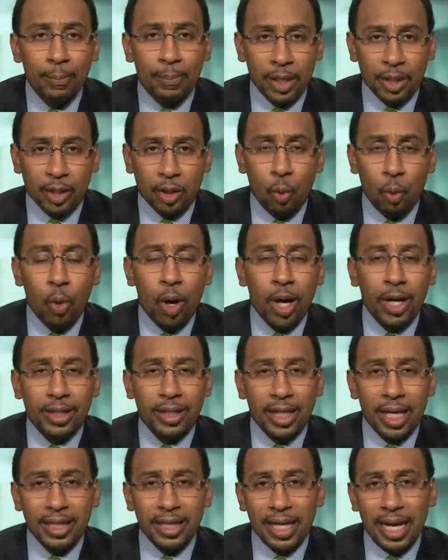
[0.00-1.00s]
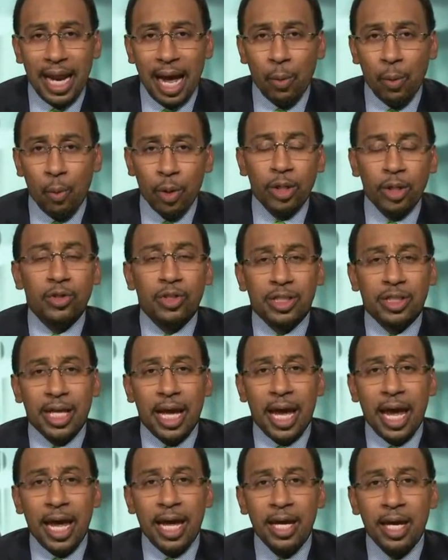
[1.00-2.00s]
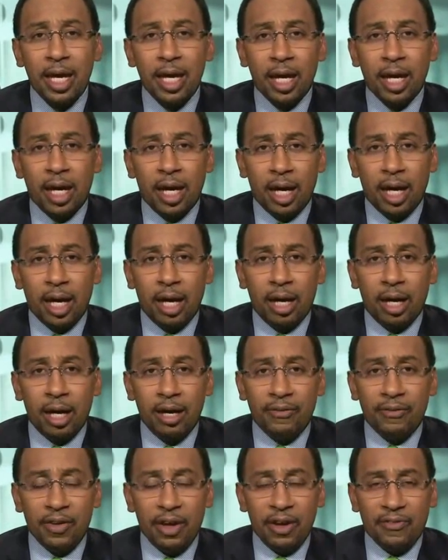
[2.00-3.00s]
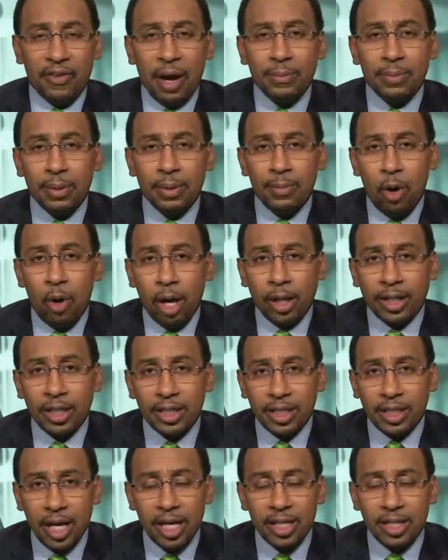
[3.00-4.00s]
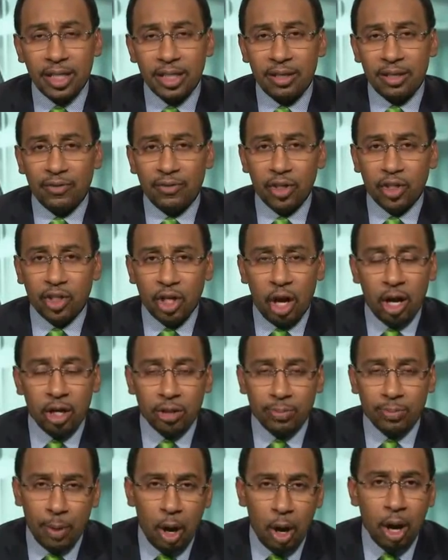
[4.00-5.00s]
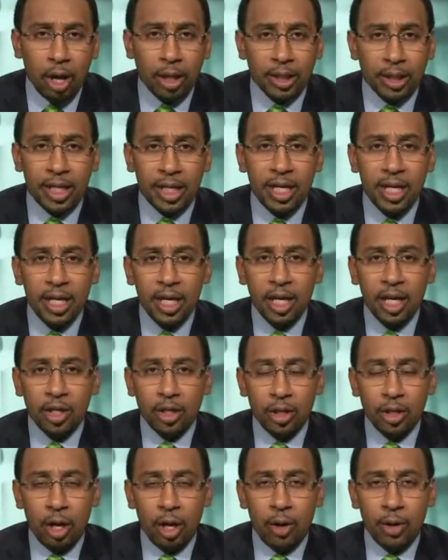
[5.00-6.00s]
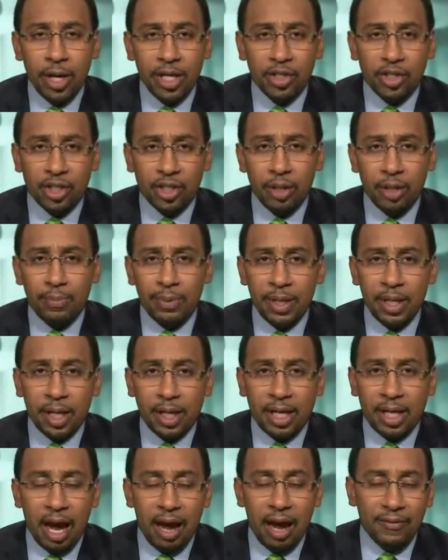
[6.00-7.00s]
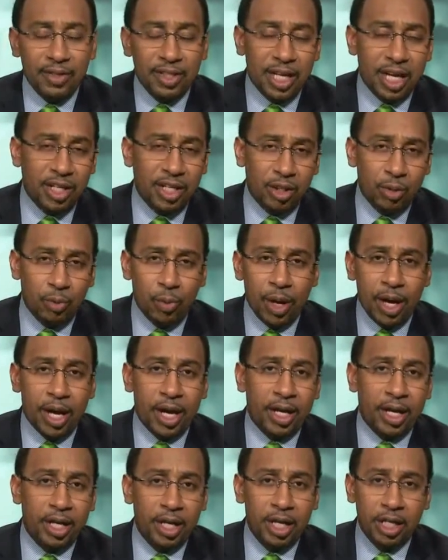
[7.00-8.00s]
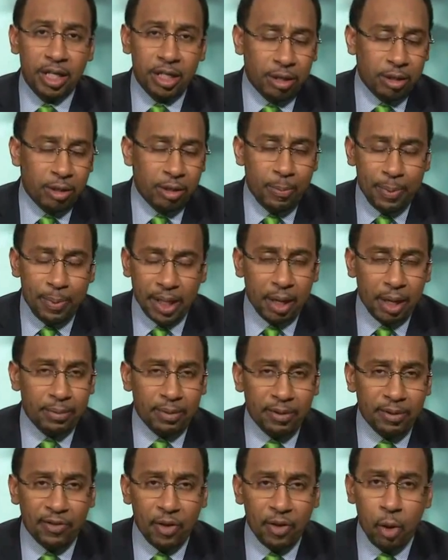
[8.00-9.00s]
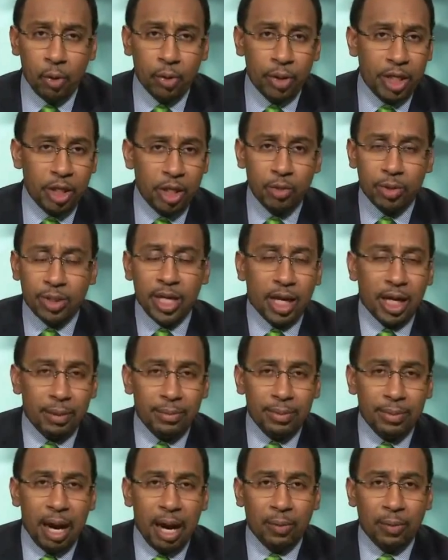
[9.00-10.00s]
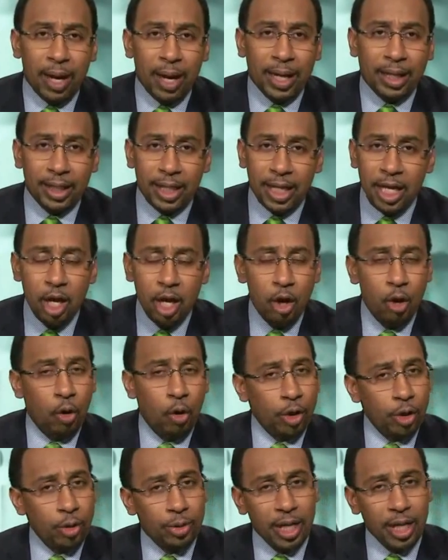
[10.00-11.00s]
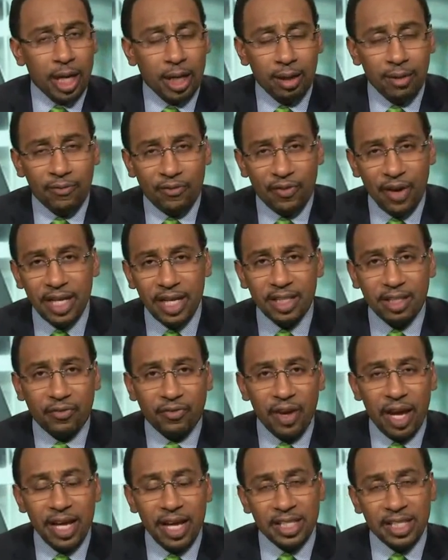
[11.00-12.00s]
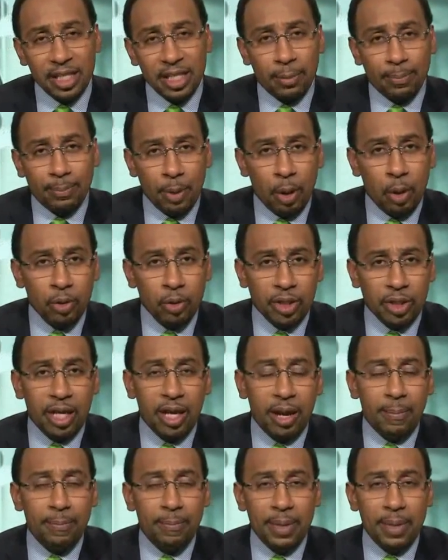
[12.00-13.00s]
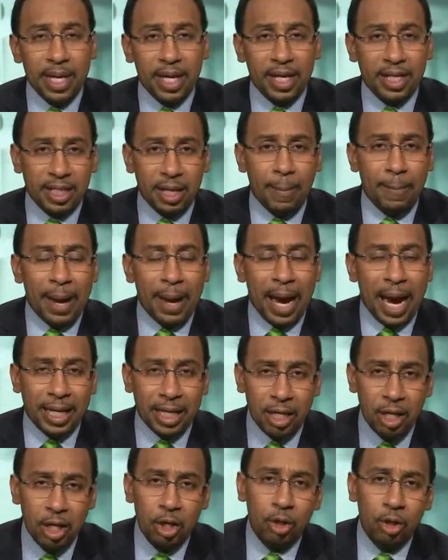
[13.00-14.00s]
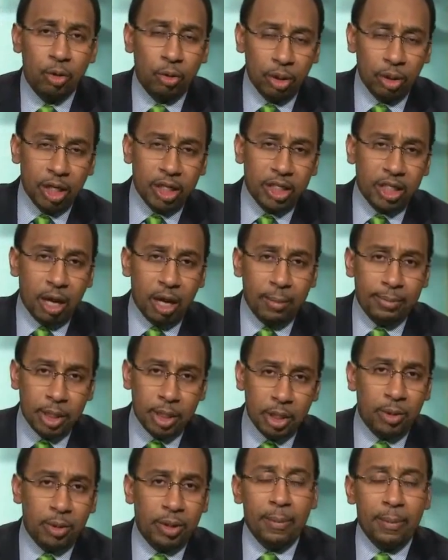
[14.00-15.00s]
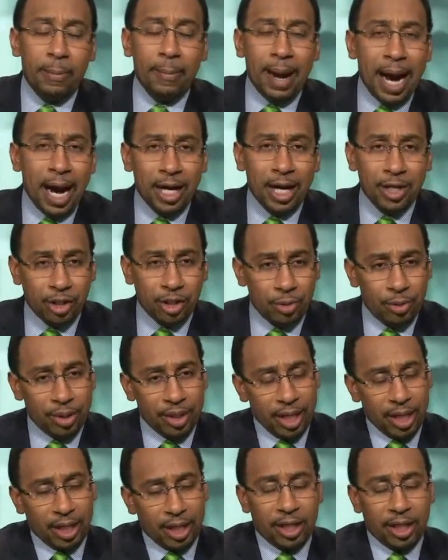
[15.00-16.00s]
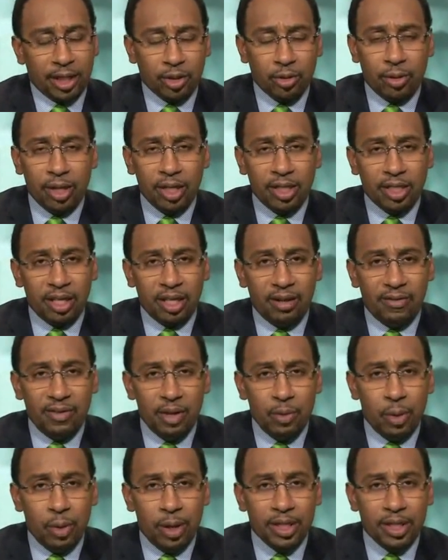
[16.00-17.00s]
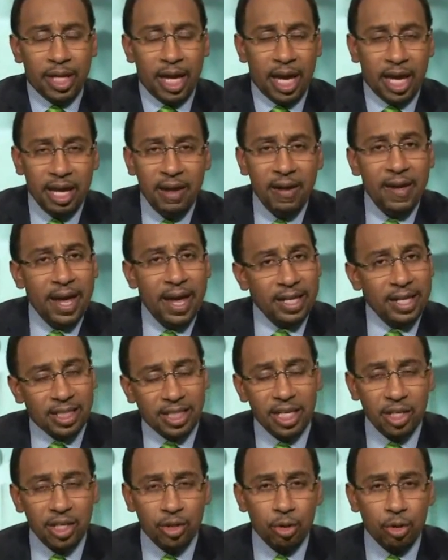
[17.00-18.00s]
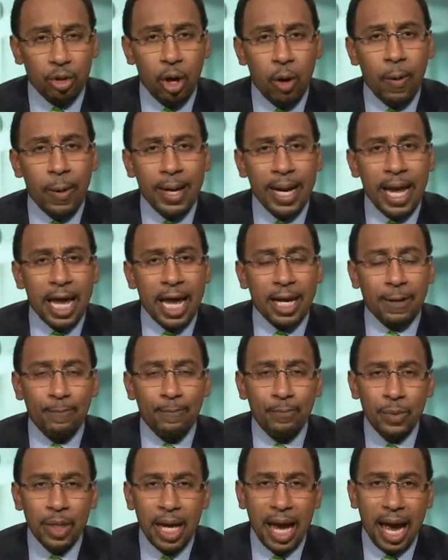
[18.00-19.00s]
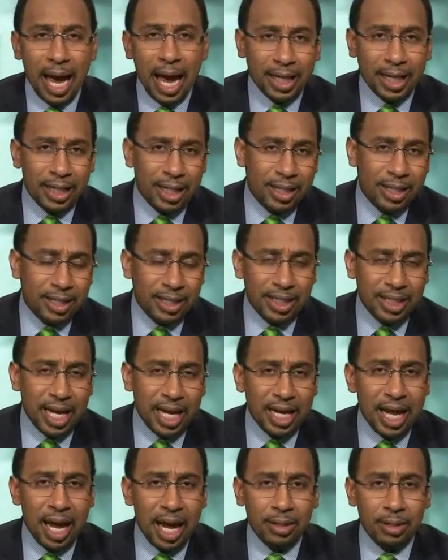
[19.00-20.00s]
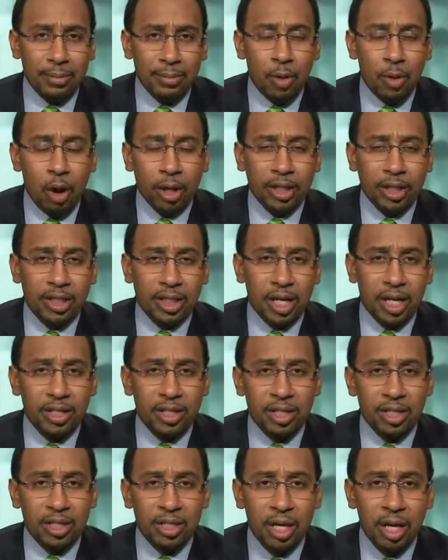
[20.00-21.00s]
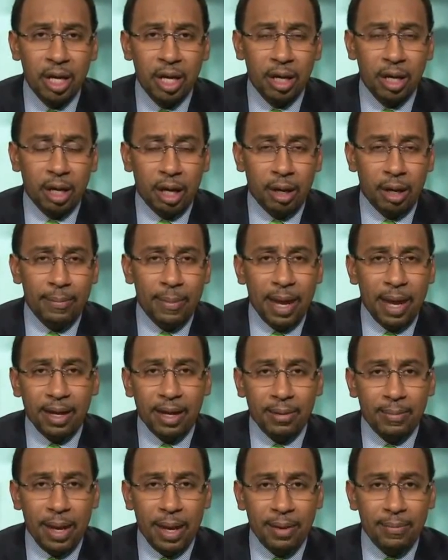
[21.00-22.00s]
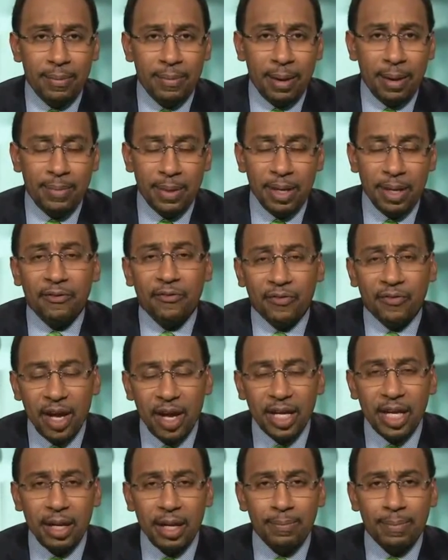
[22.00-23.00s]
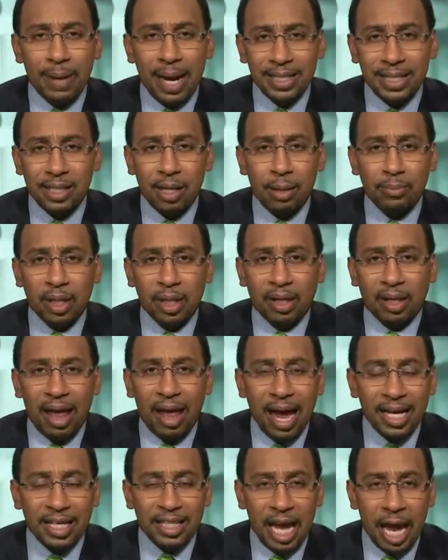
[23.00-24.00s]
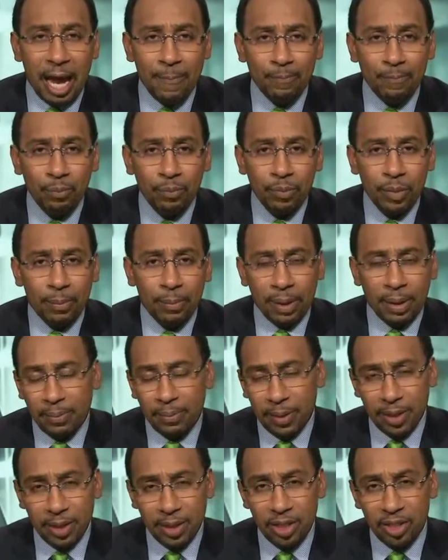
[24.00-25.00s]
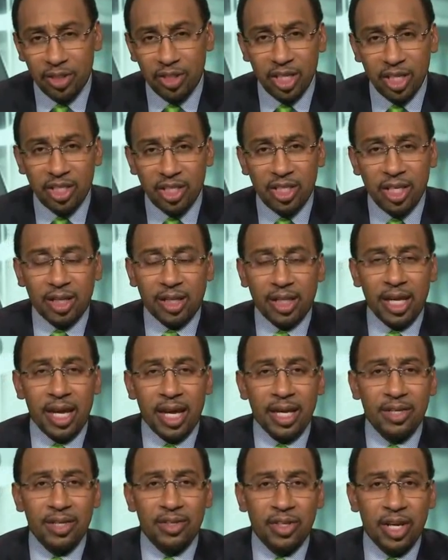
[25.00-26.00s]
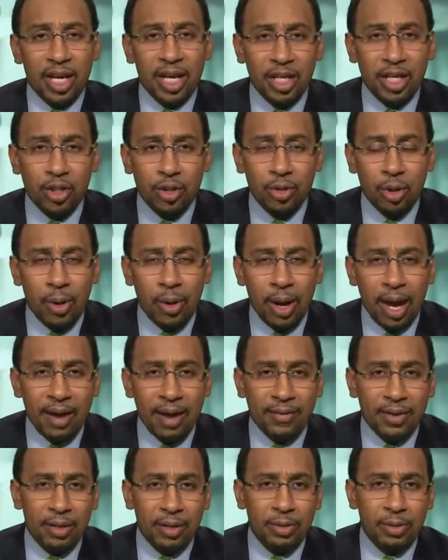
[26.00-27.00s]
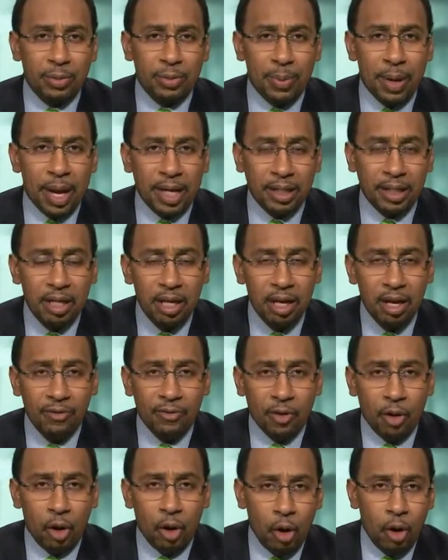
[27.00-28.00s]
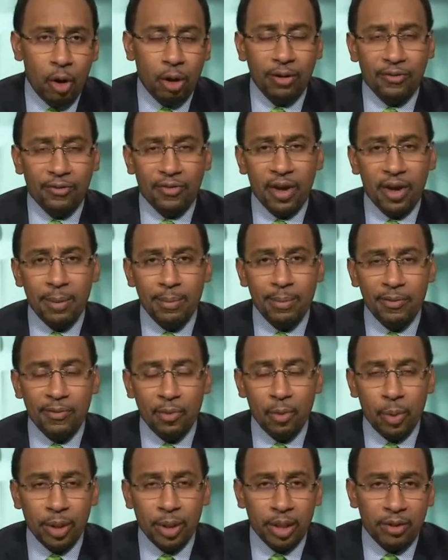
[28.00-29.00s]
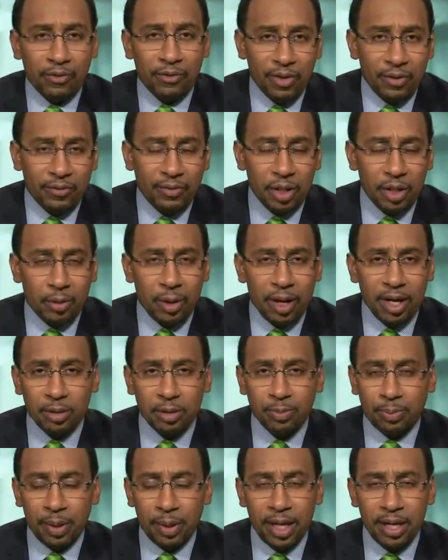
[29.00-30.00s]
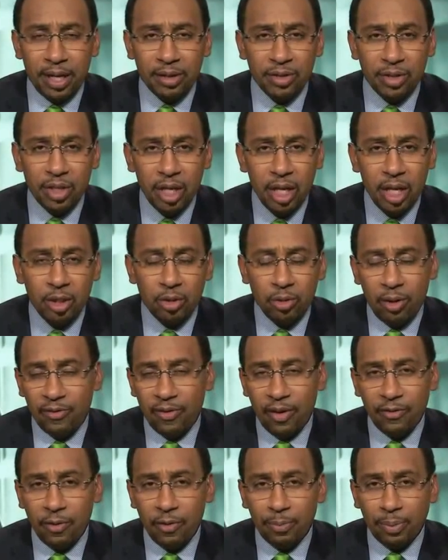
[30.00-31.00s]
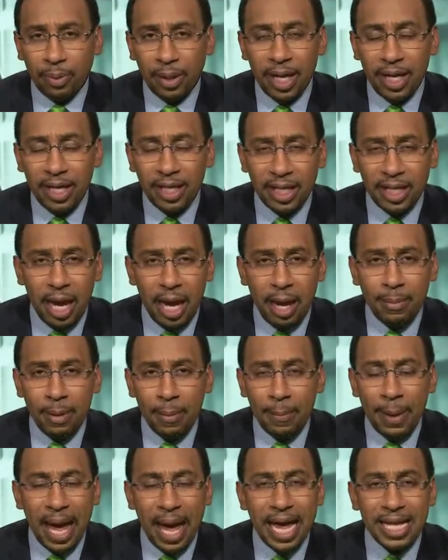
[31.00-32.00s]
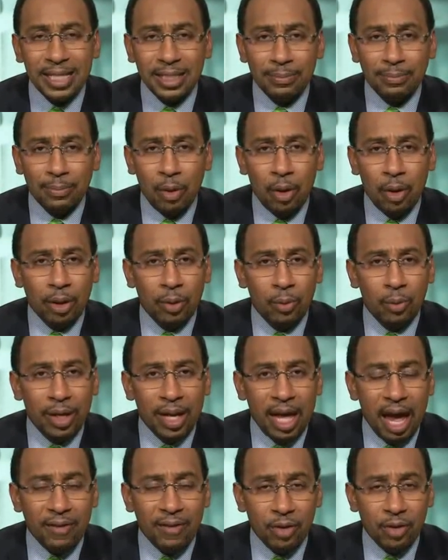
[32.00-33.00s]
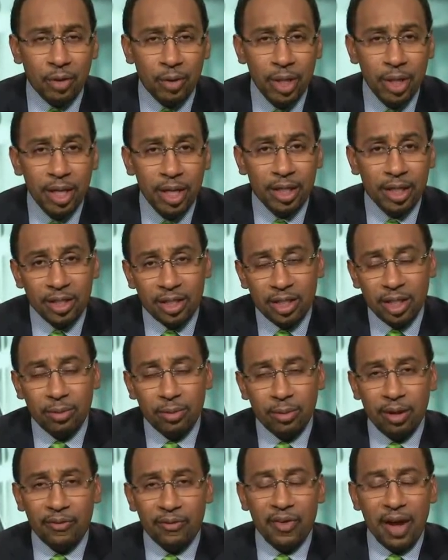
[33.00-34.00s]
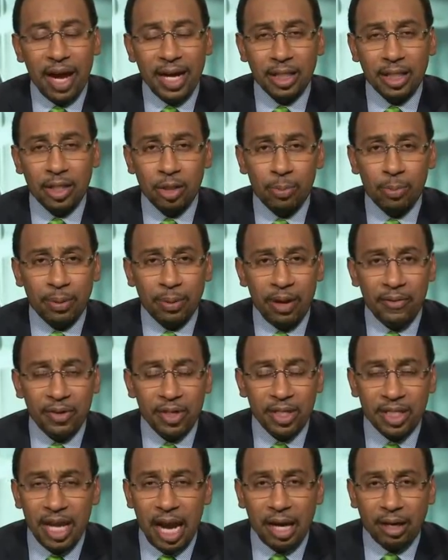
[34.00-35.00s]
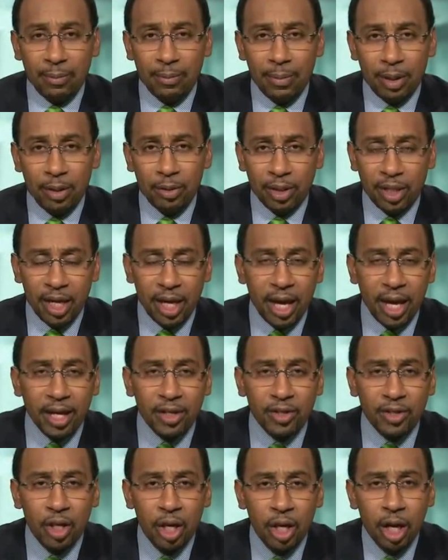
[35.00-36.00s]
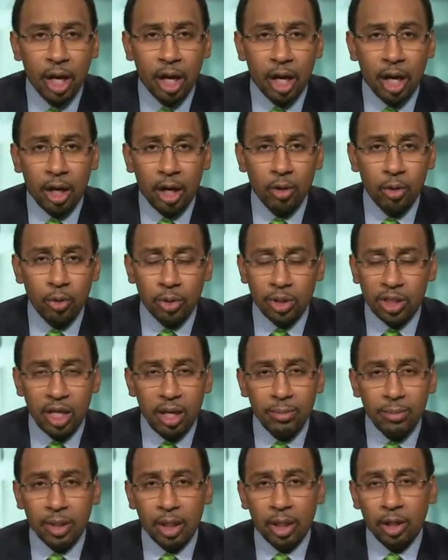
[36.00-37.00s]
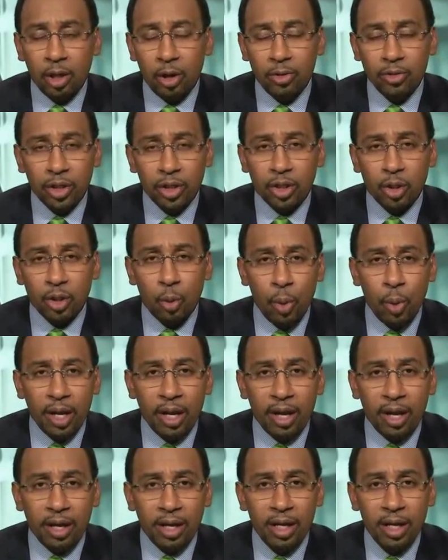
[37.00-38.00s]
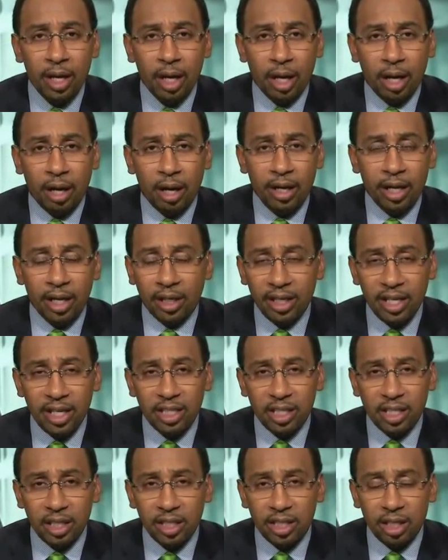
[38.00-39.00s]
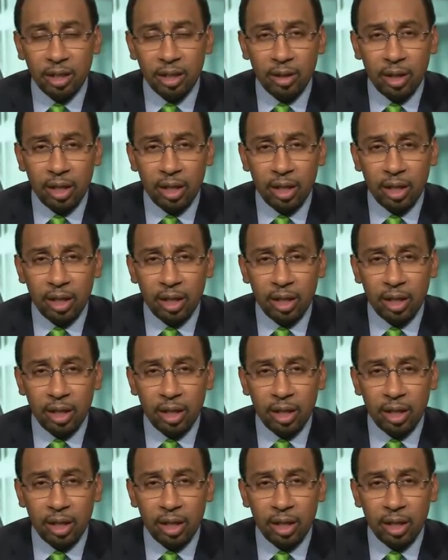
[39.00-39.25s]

But the one thing that I will say, if I'm DeMarcus Cousins, if you're Charles Barkley, it should be a conversation where you pick up the phone and you tell him directly or you tell him face to face, as opposed to him being somebody who looks up to you and admires you and then clicks on the TV one day and sees you going at him. I can understand how DeMarcus Cousins may be offended by something like that. But to just sit there and to say that you don't have any respect for a Hall of Famer, for one of the 50 greatest players to have ever played the game of basketball and what have you, considering the fact that you play for the Sacramento Kings, who seems allergic to winning, at least up